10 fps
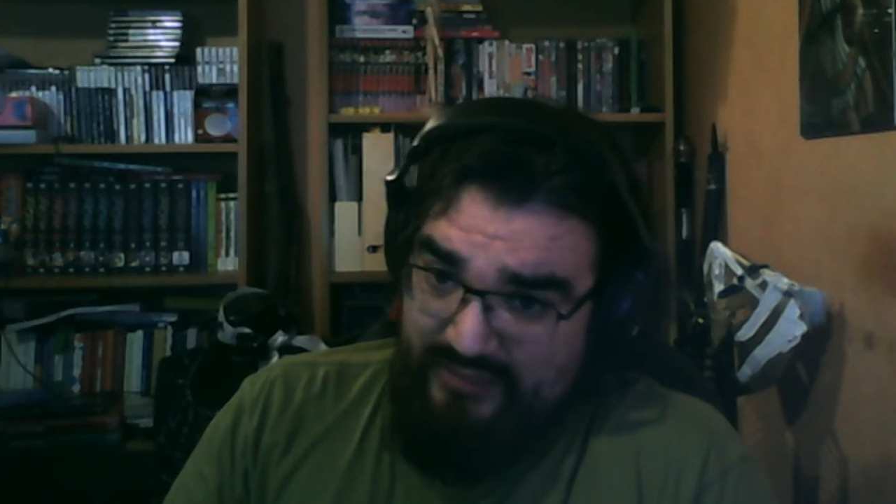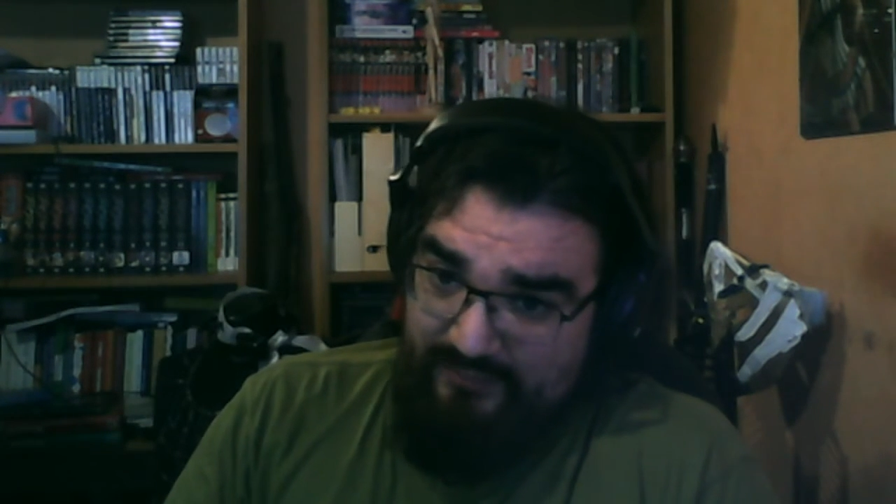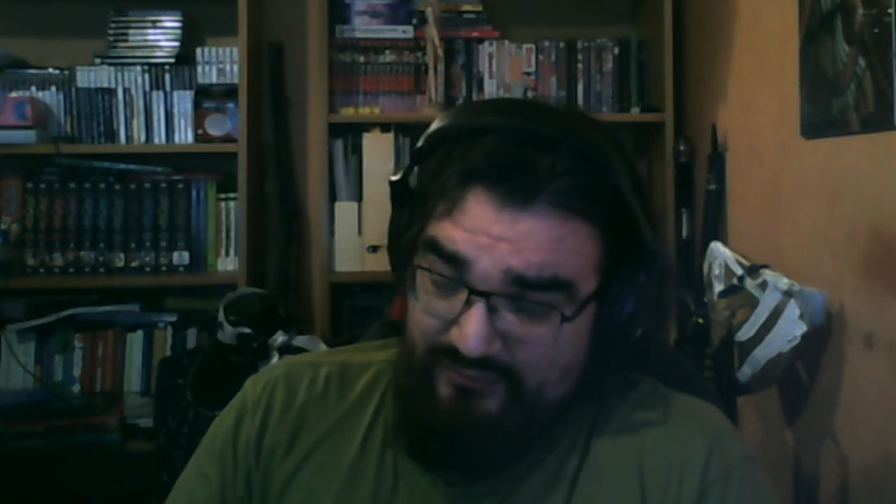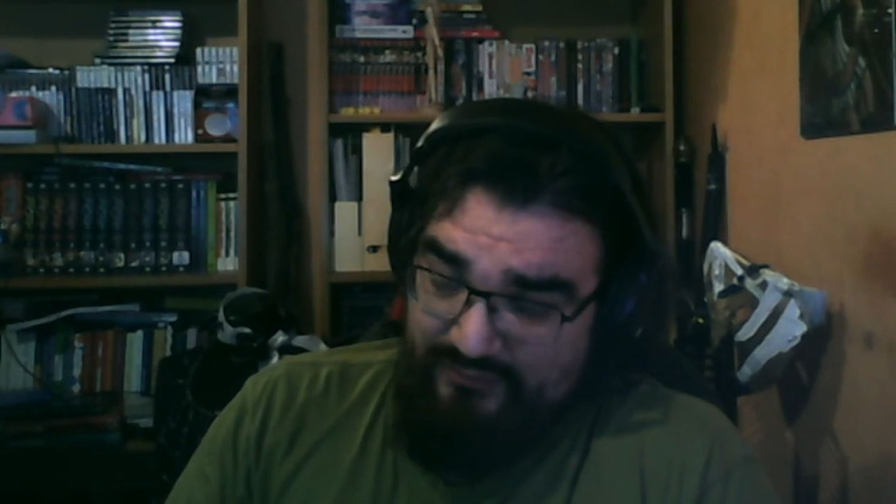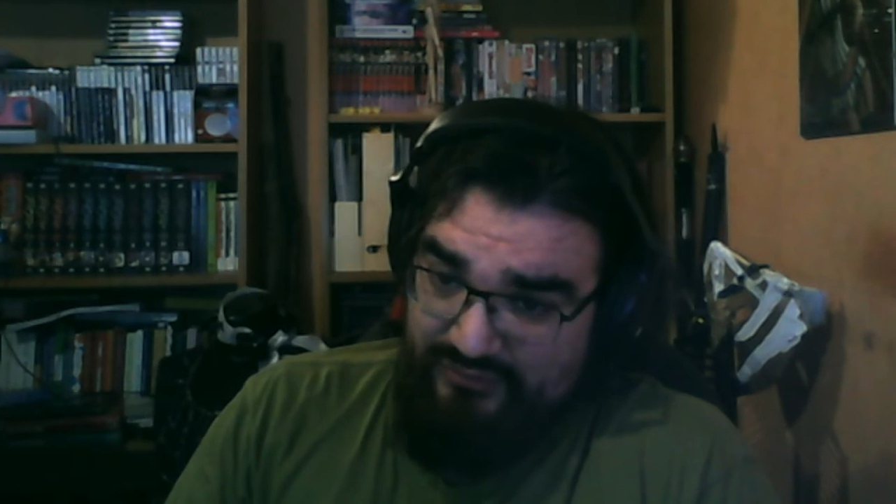
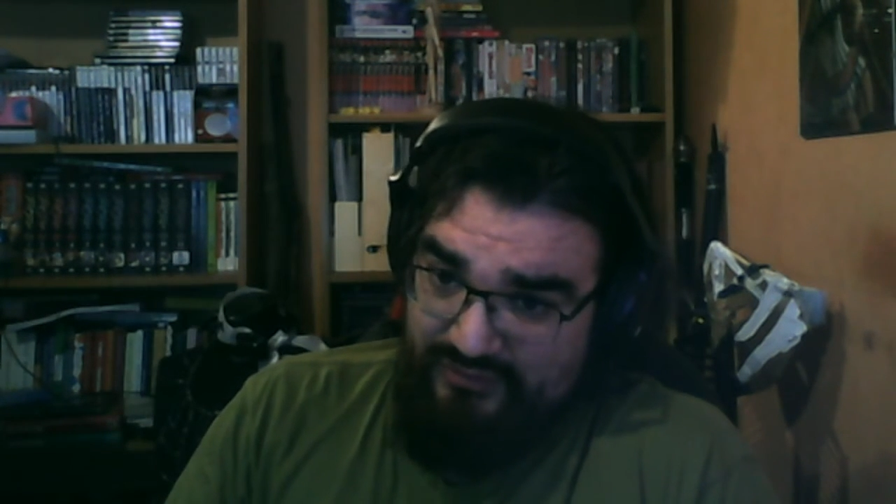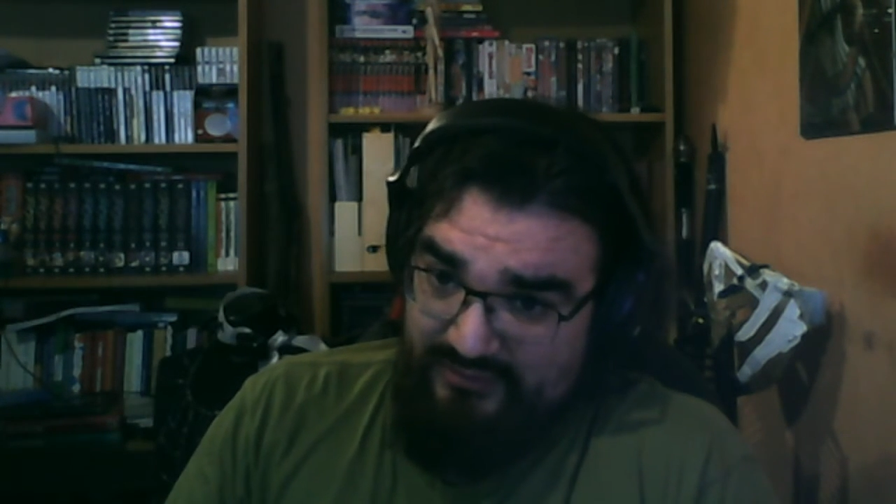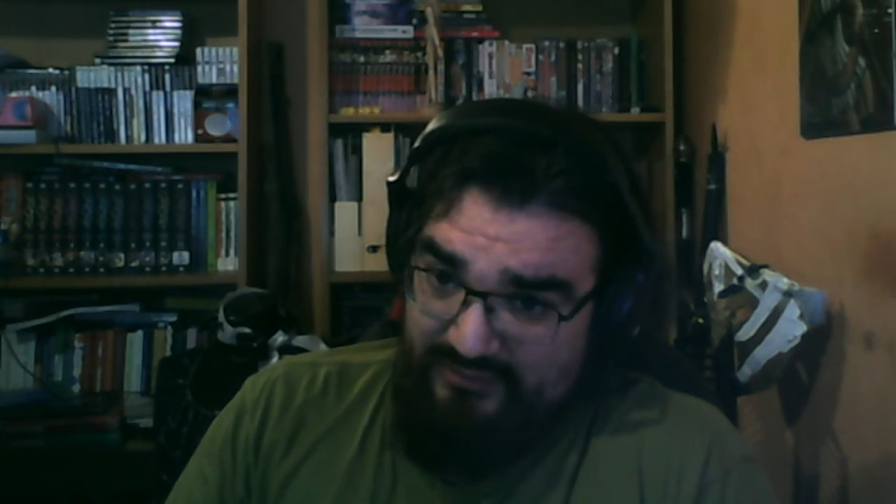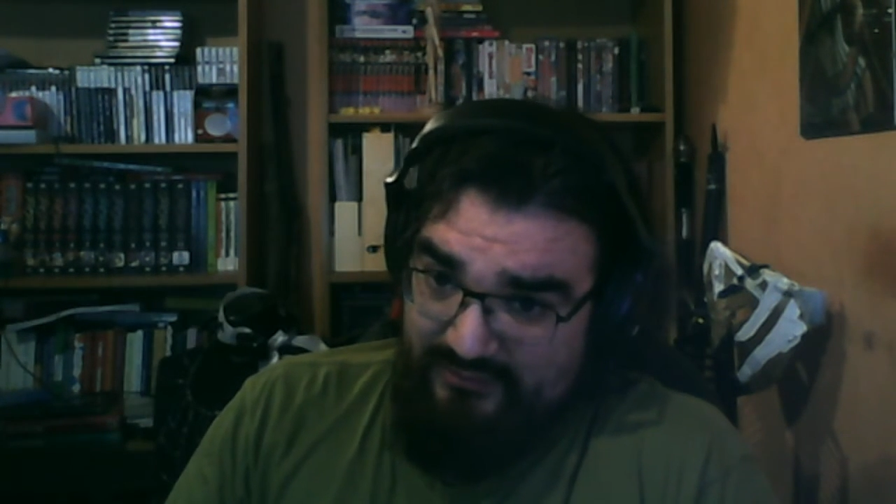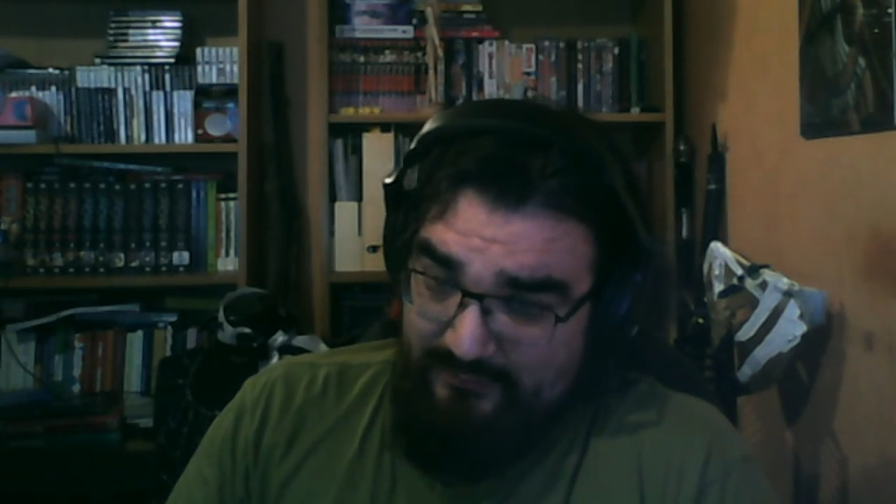
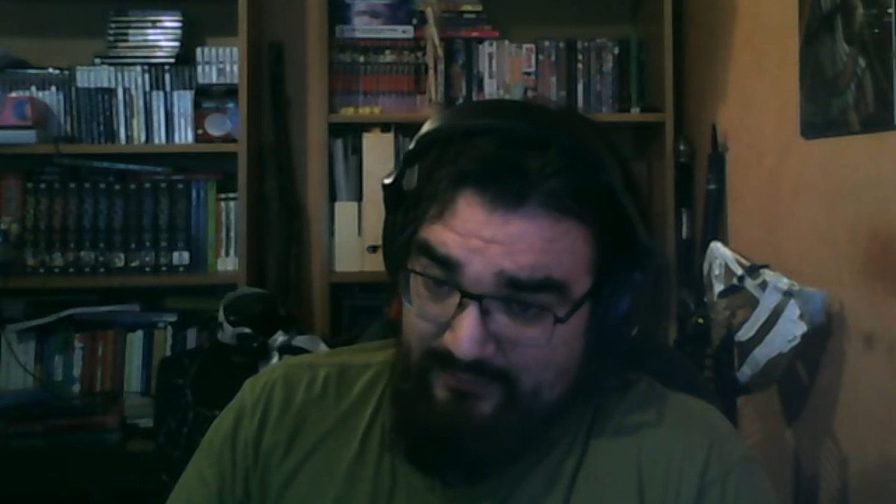stall